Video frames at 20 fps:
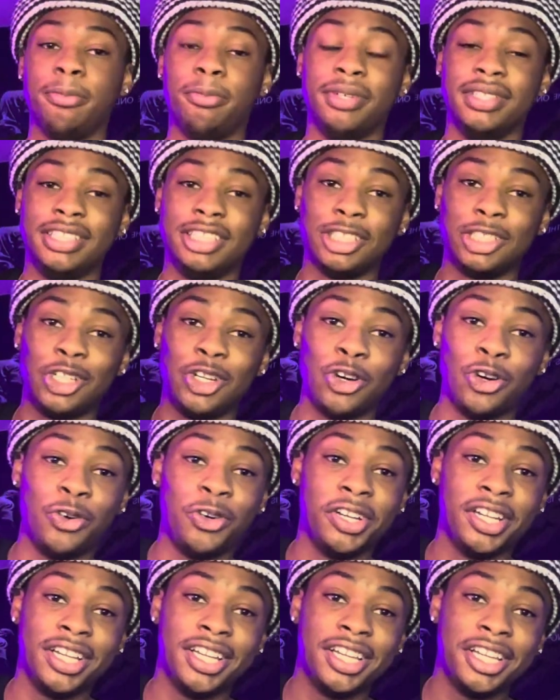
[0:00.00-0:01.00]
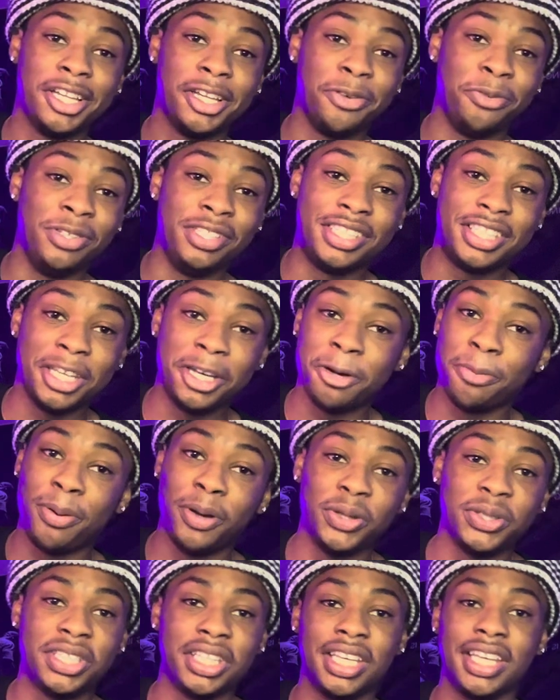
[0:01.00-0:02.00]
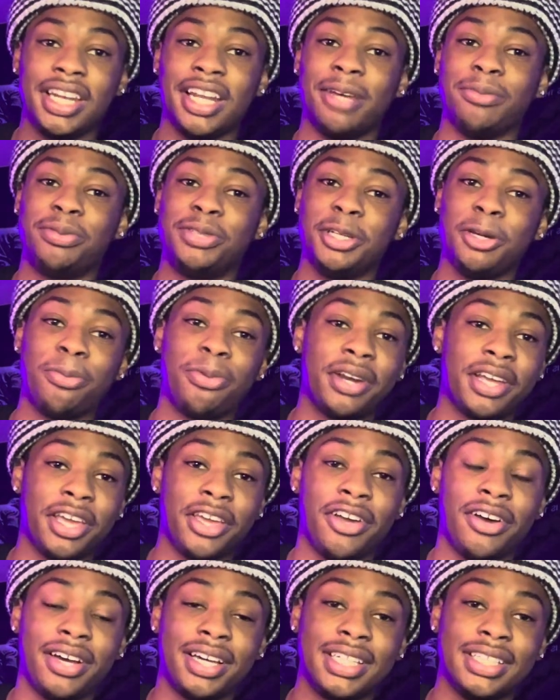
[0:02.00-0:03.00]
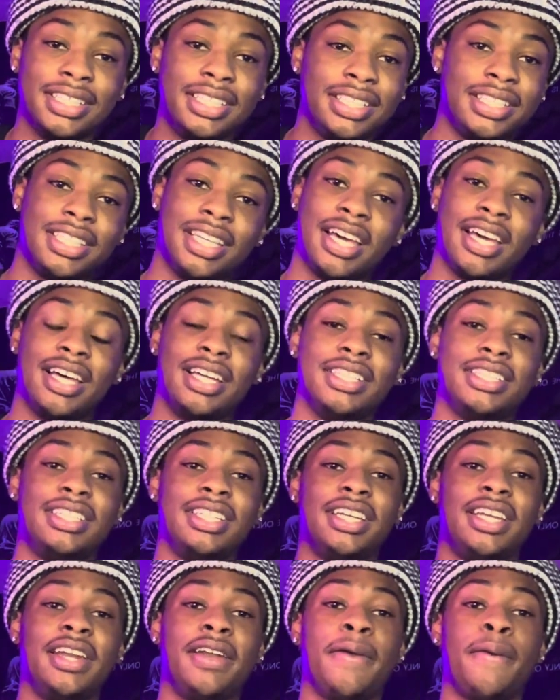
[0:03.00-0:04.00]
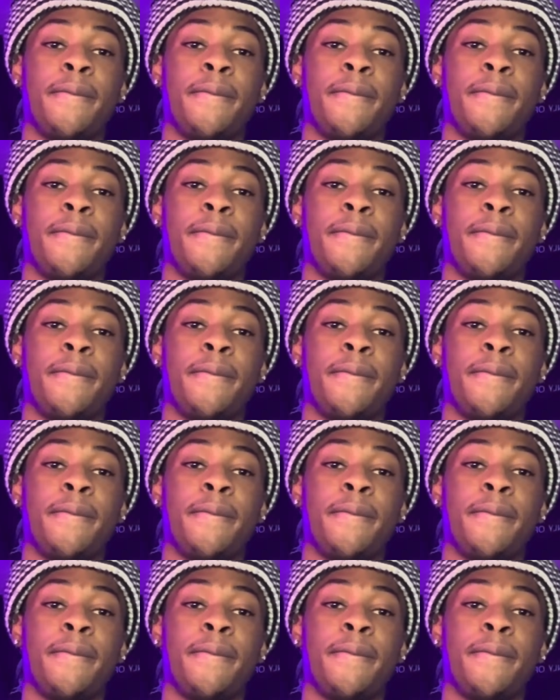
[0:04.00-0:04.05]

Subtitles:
But just know, we still posting. I'm still bringing y'all consistent content.